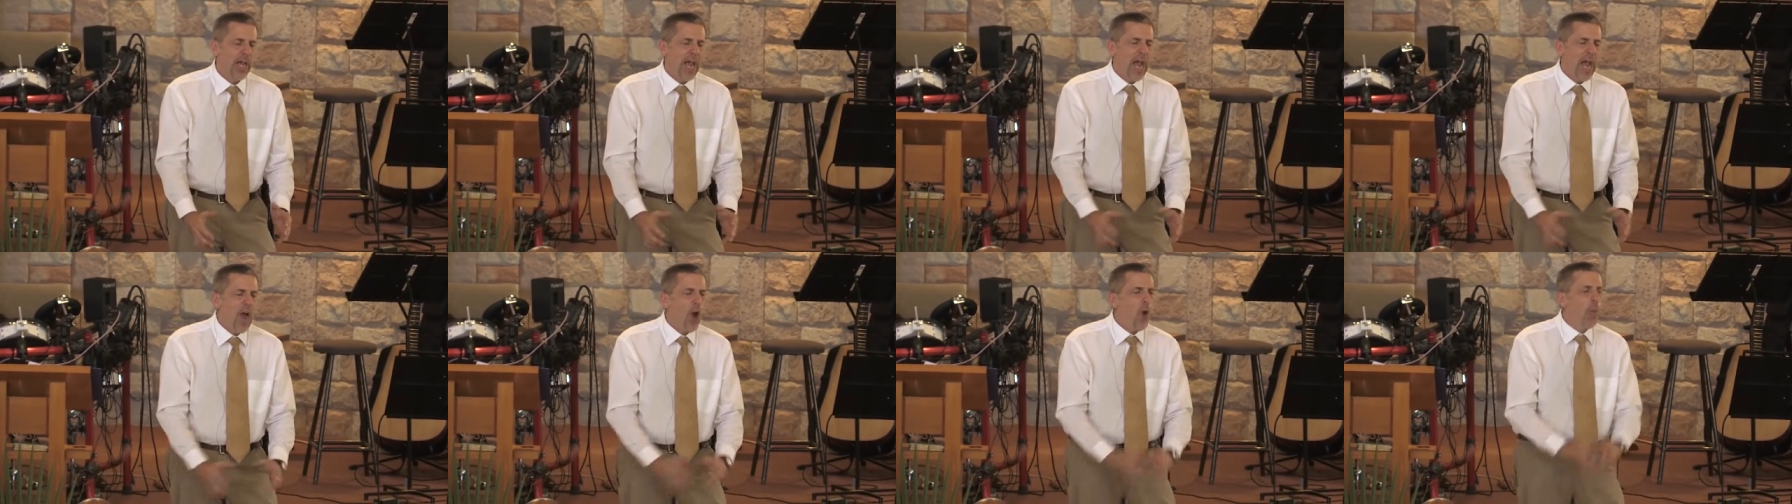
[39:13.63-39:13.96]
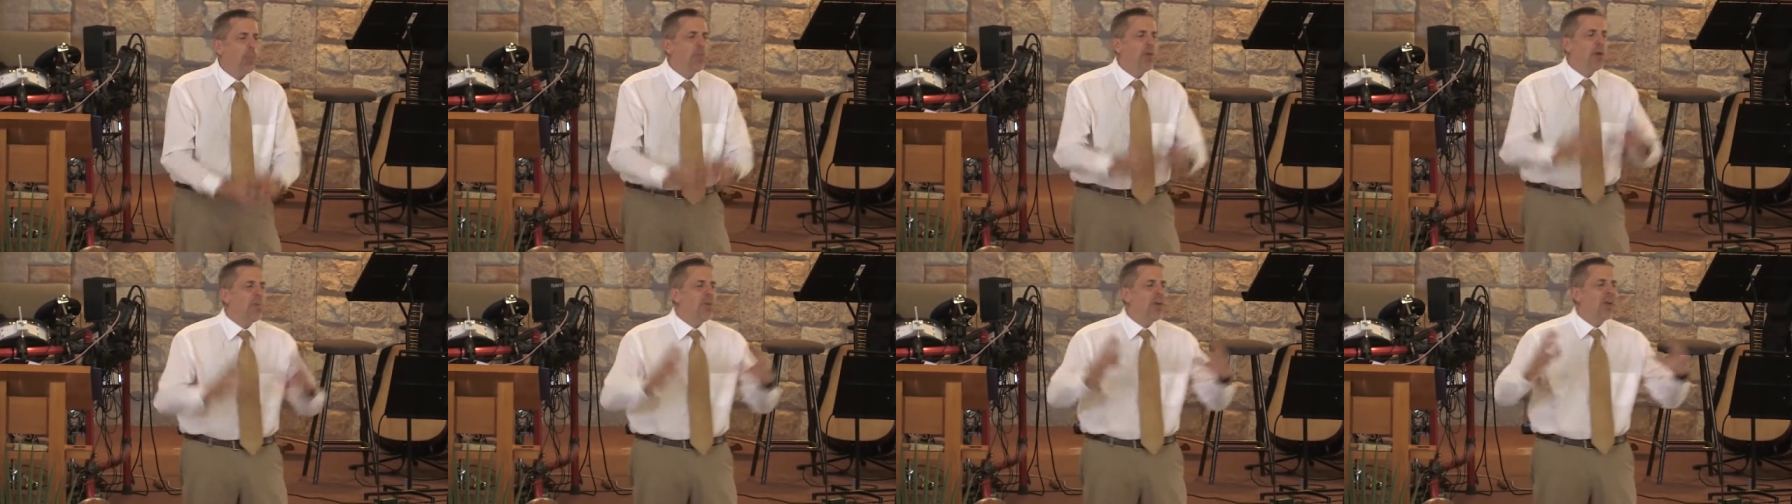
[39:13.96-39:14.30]

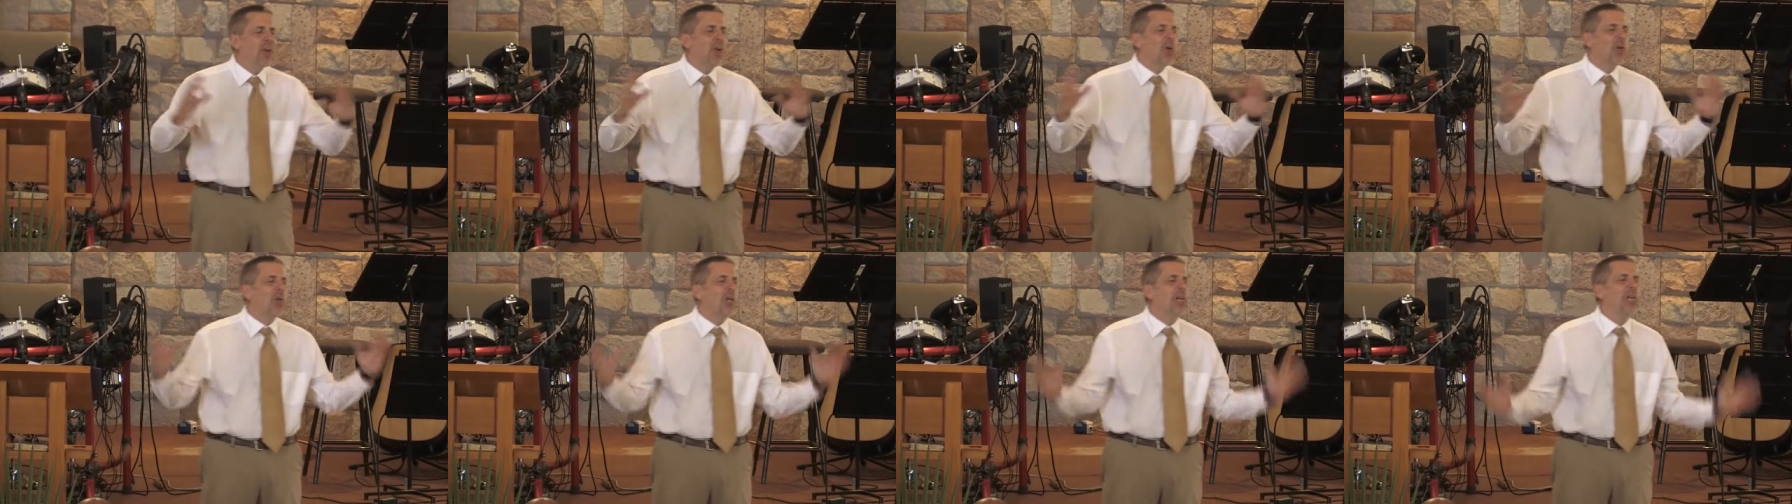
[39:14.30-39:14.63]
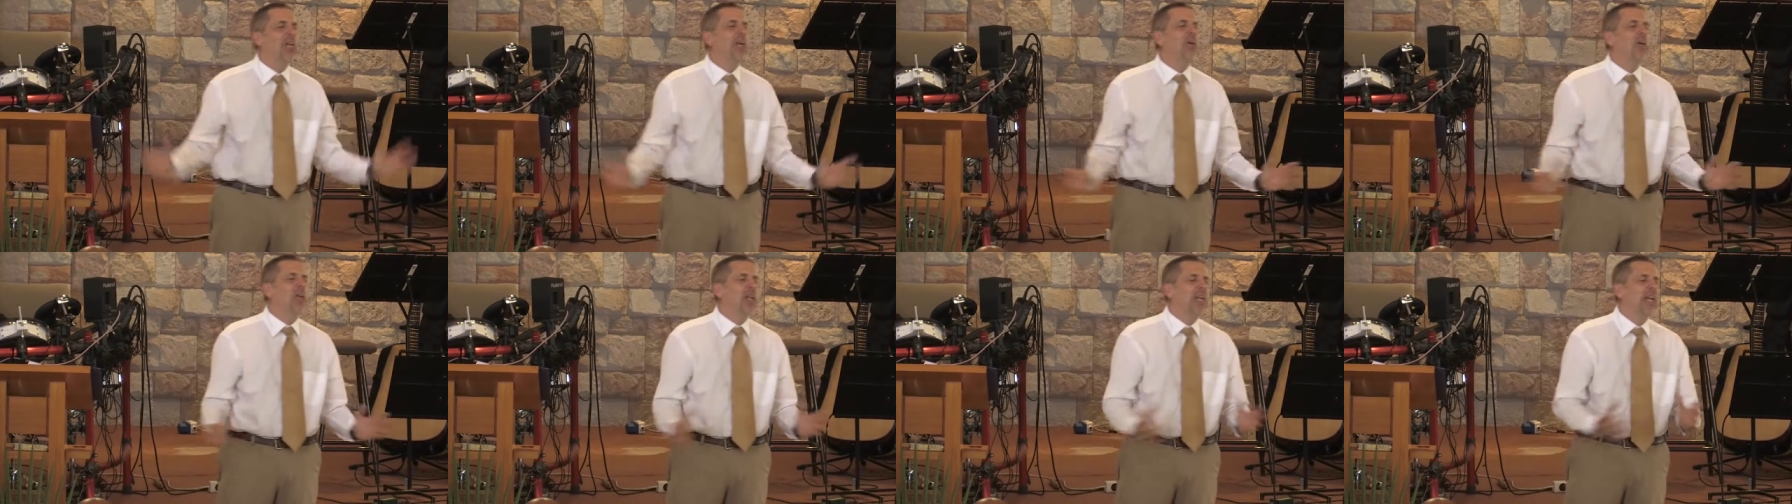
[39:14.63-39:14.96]
Help them to
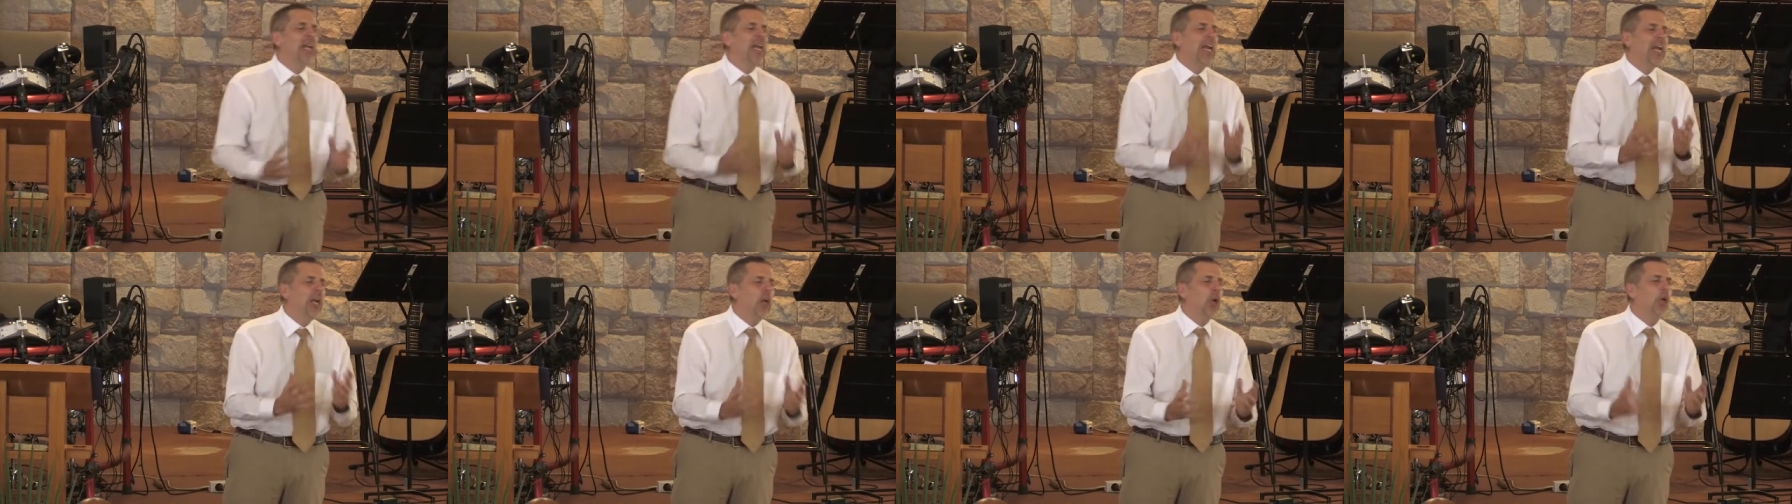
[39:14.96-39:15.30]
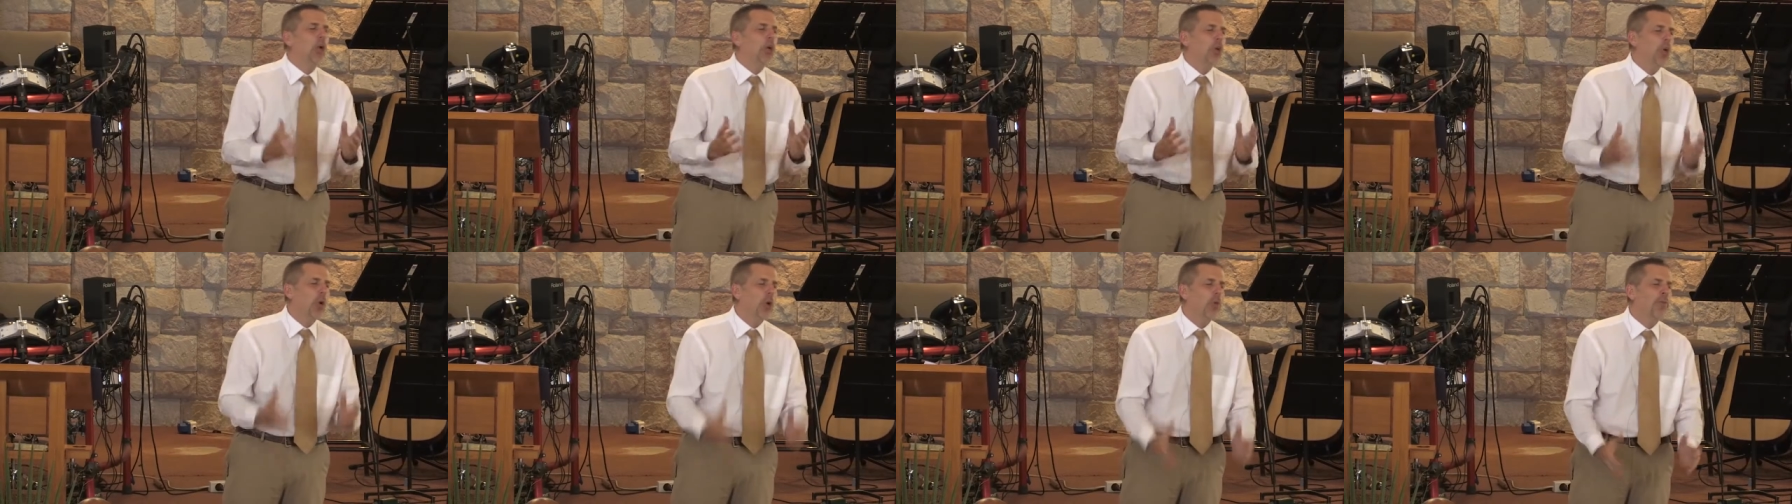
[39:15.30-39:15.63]
clearly
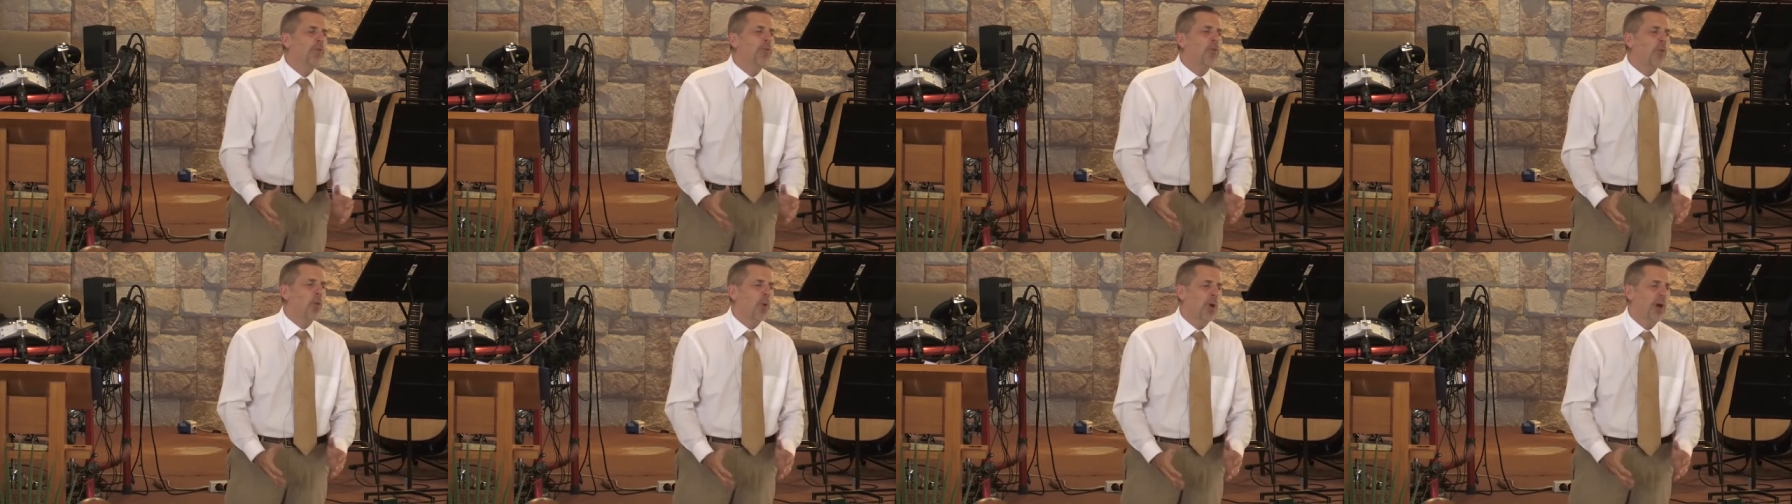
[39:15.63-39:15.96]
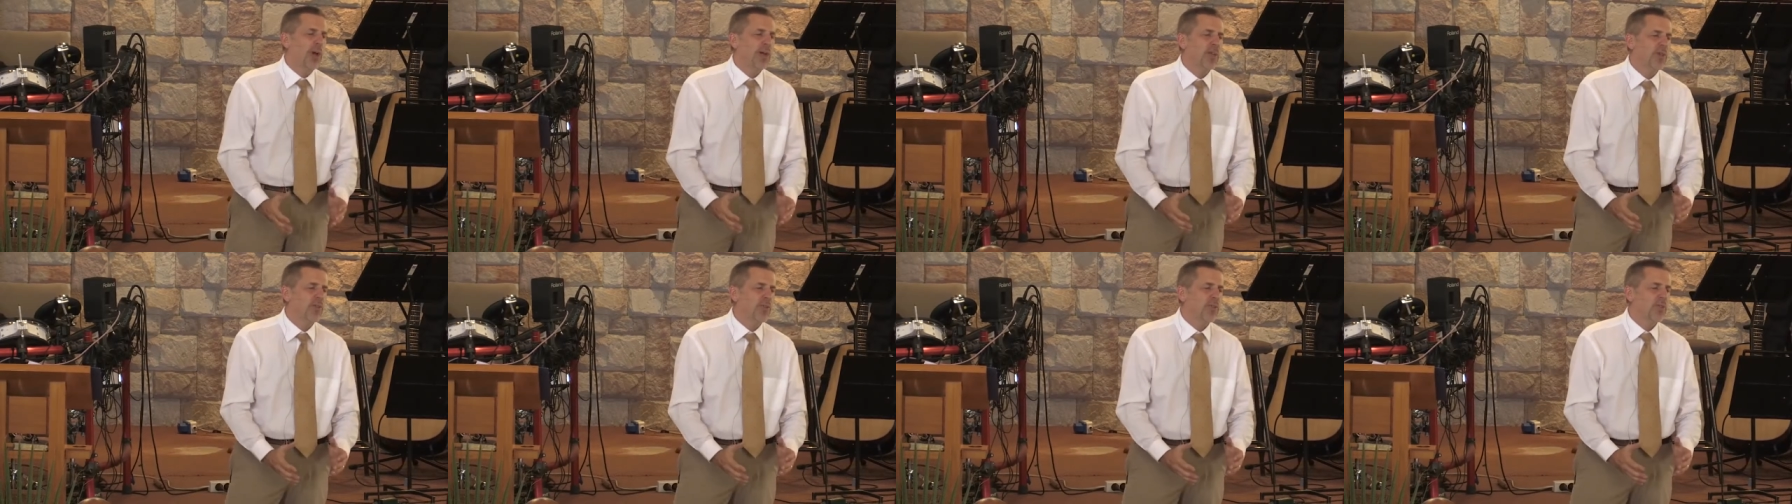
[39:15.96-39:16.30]
hear your
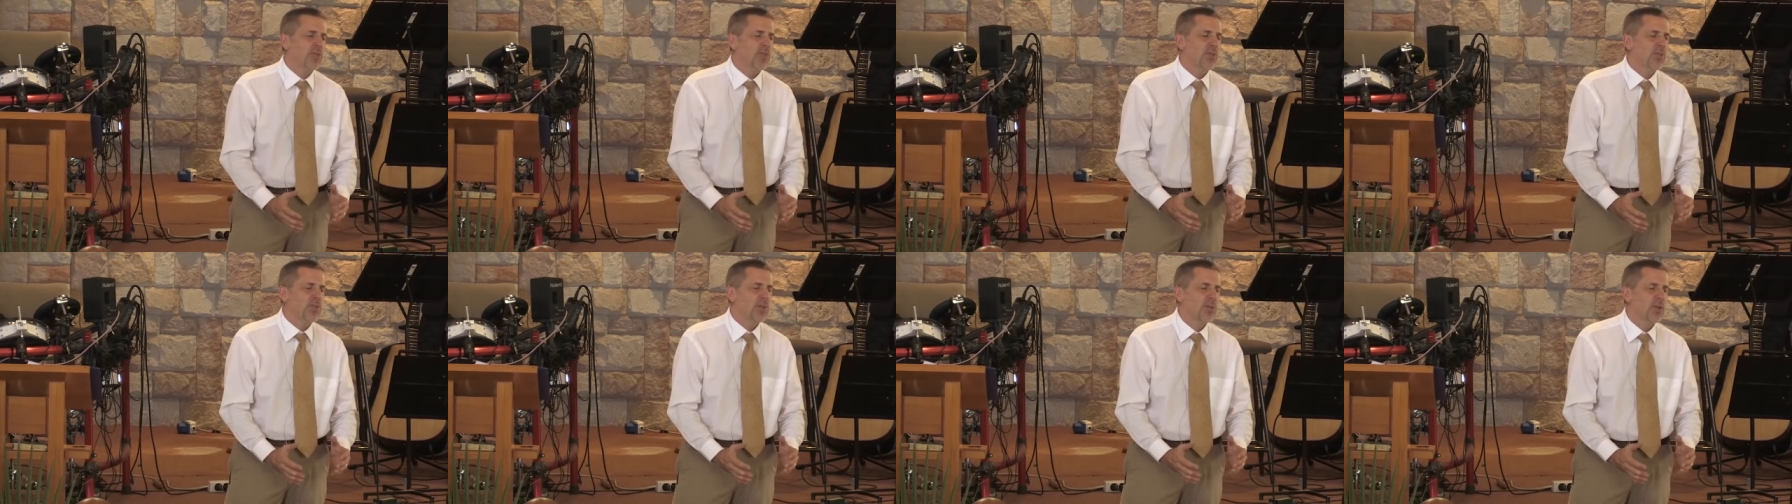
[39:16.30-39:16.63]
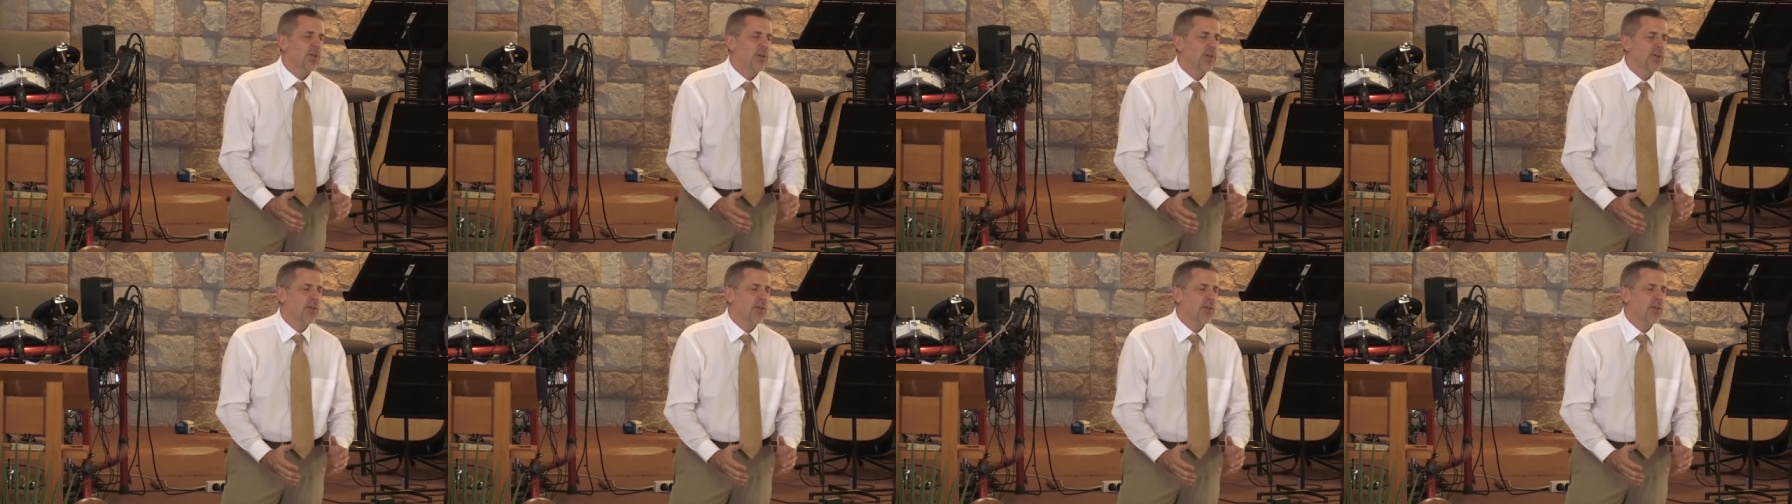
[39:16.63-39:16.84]
voice